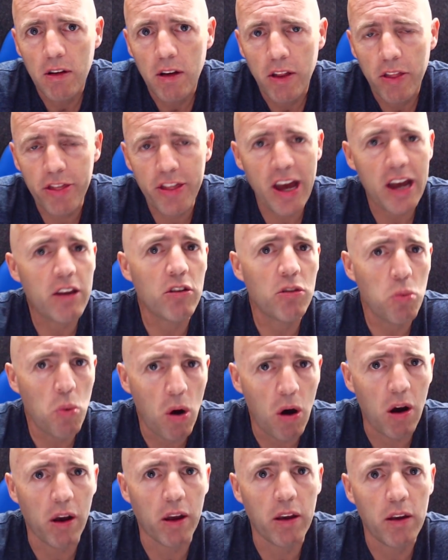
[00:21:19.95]
That is
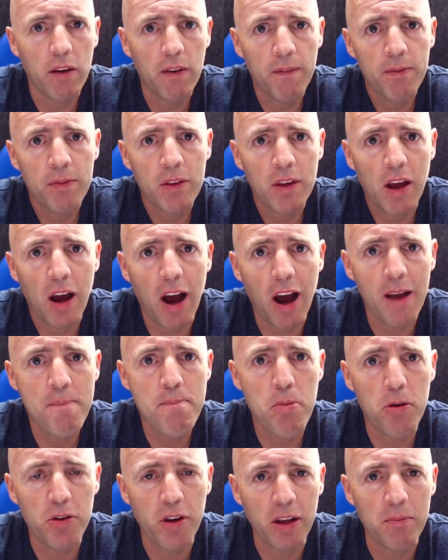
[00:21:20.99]
why I'm
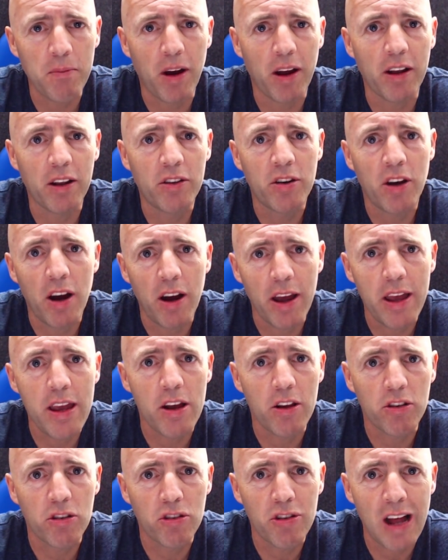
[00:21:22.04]
putting my entire
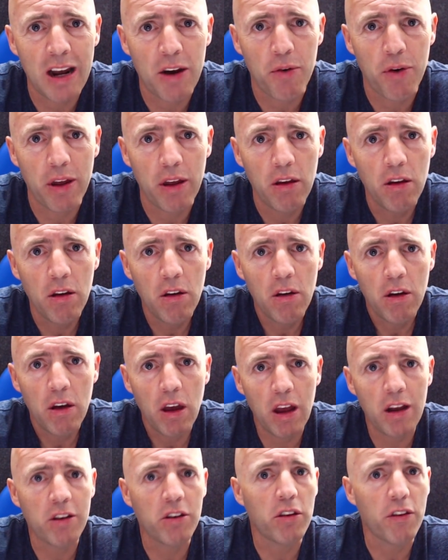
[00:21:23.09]
year's salary
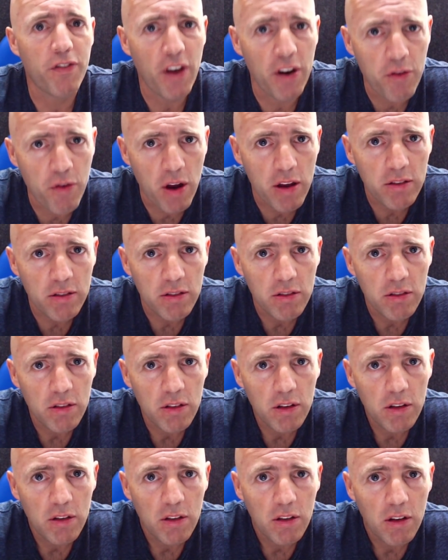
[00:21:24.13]
into the fundraise,
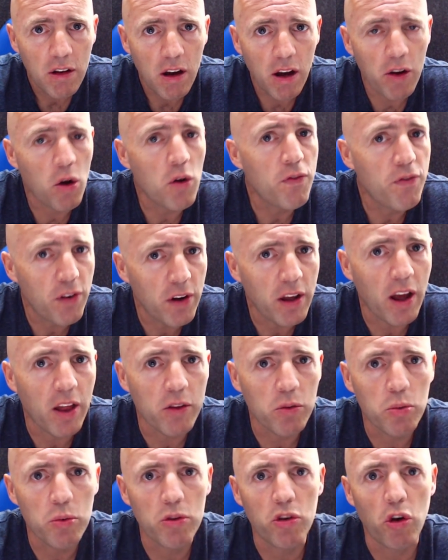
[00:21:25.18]
and hopefully
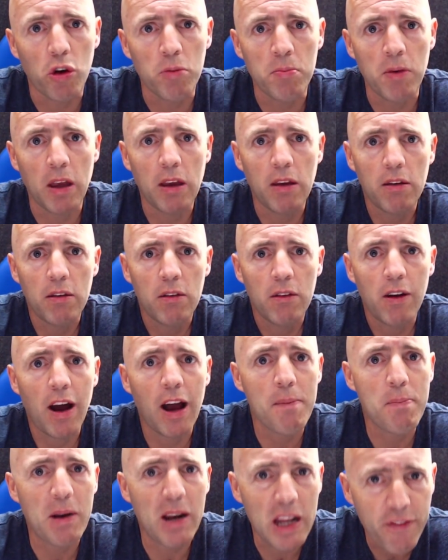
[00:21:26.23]
others will join me.
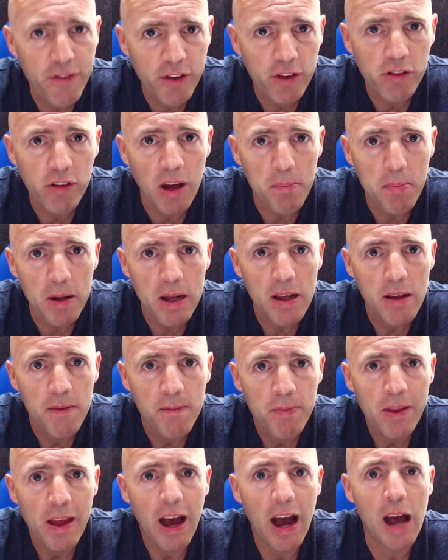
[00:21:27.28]
I believe in this company.
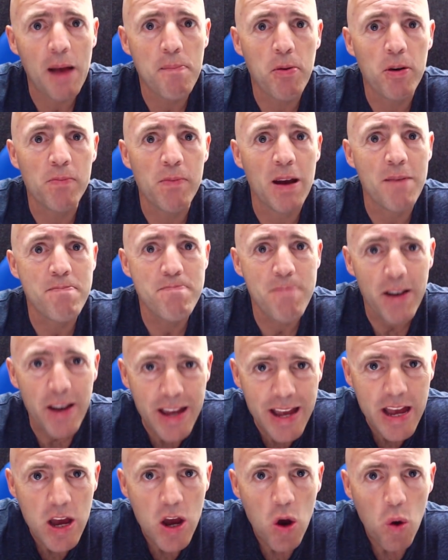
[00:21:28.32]
I'm putting my
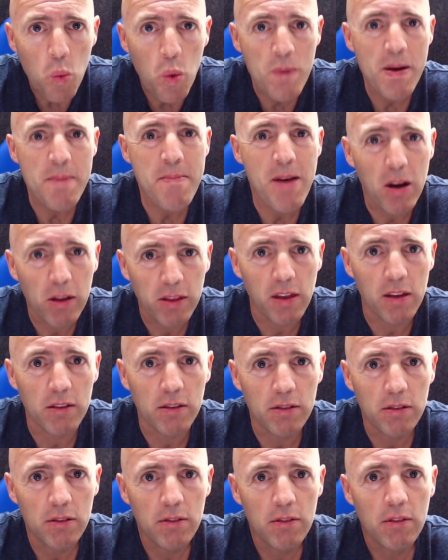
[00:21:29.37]
money where my mouth
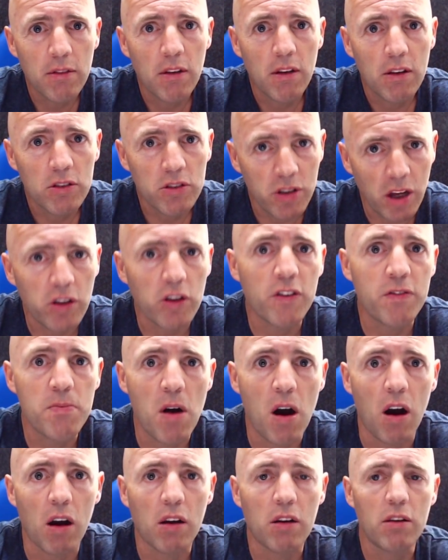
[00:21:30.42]
is. Signed off,
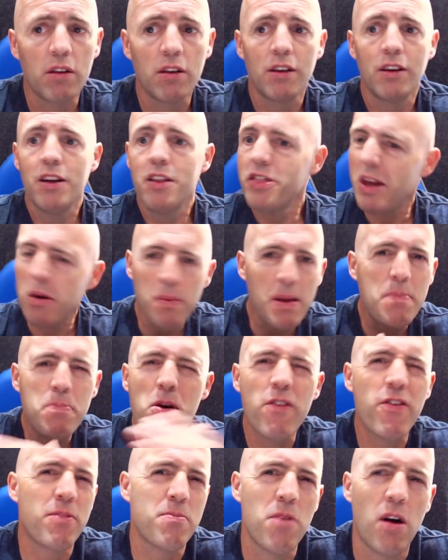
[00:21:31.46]
Mark. That would be
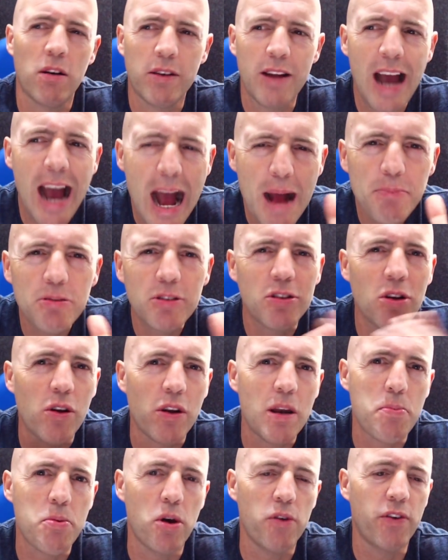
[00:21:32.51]
perfect, Mark.
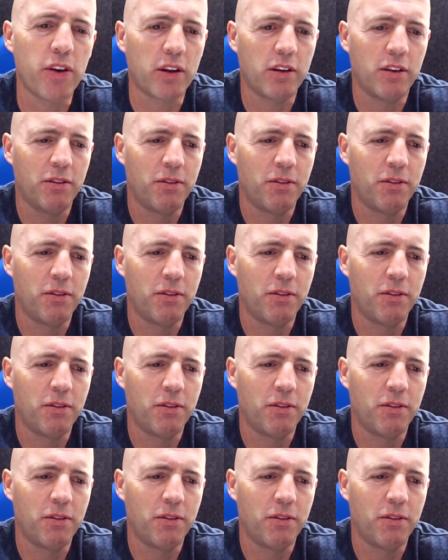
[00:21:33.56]
Absolutely perfect.